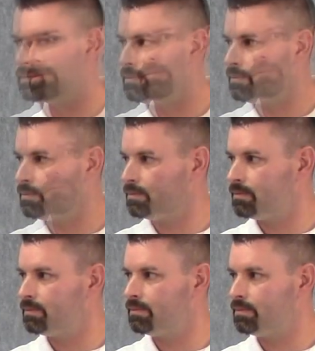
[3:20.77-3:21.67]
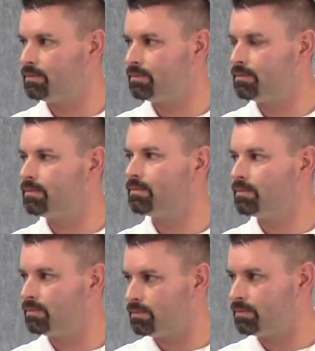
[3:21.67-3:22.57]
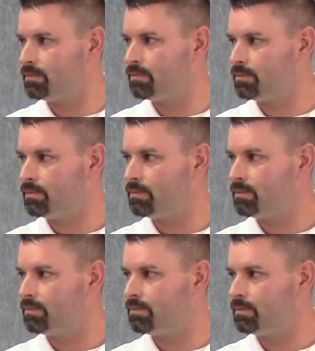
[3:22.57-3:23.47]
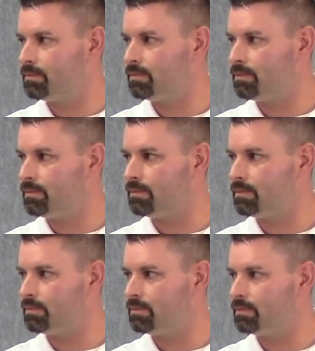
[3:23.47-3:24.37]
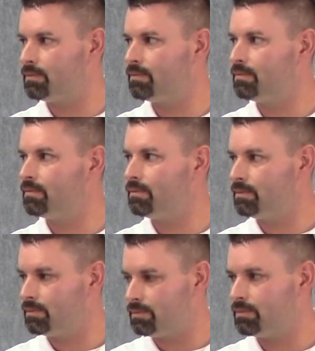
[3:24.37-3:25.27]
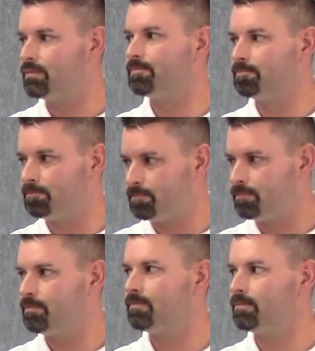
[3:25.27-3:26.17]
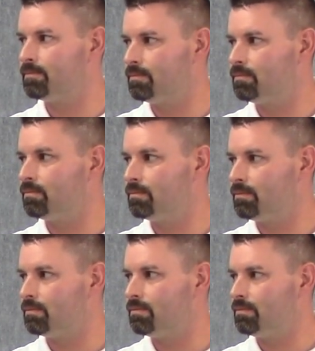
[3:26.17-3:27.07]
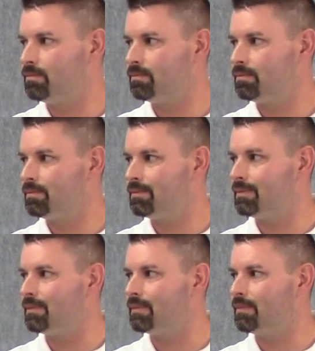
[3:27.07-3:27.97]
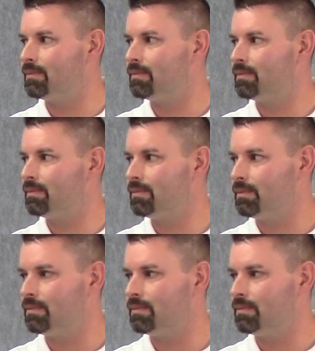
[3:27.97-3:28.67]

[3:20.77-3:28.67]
(silent)